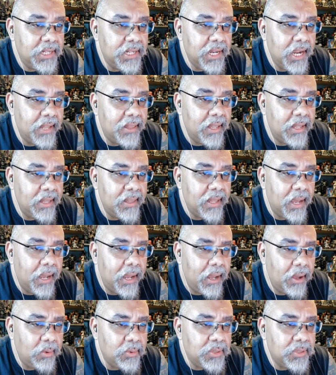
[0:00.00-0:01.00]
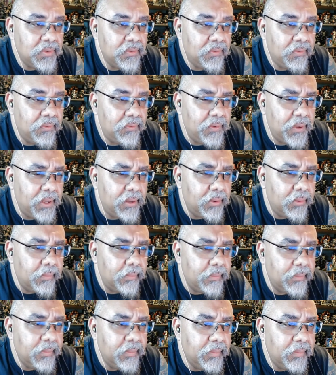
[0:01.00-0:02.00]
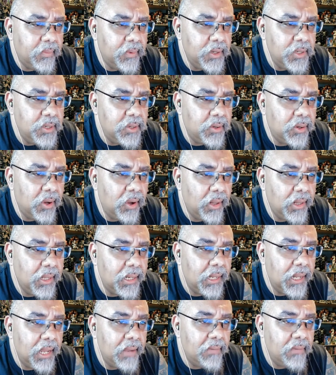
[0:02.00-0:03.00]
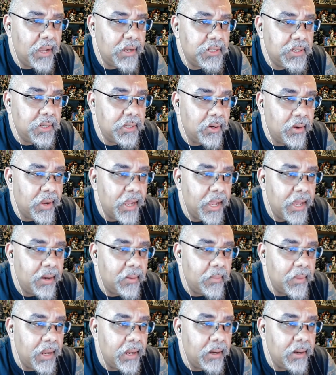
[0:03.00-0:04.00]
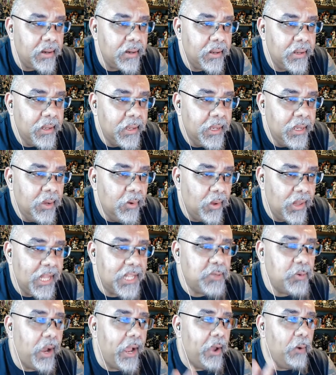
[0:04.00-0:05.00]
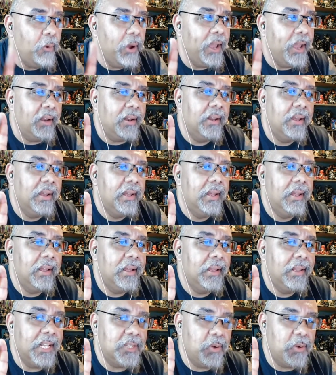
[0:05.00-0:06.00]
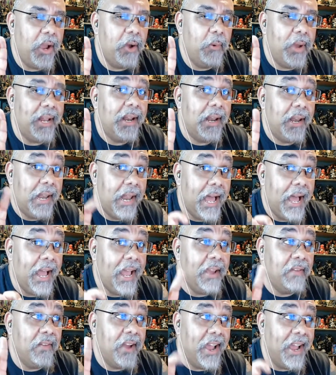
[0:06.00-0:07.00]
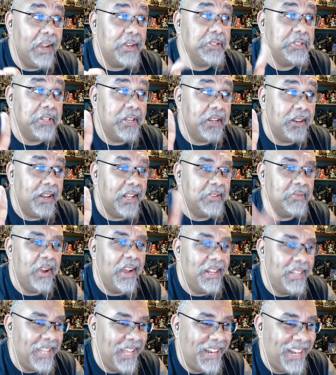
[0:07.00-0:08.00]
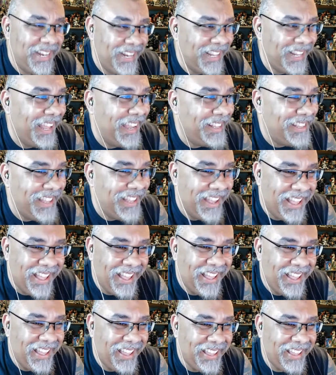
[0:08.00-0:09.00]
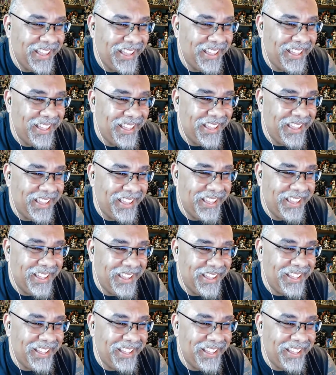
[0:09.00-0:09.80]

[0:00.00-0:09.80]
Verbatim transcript: G I in the house film, would you call it live action or animated? Well, that's why I went. That's why I went live action. That's why I did it like that.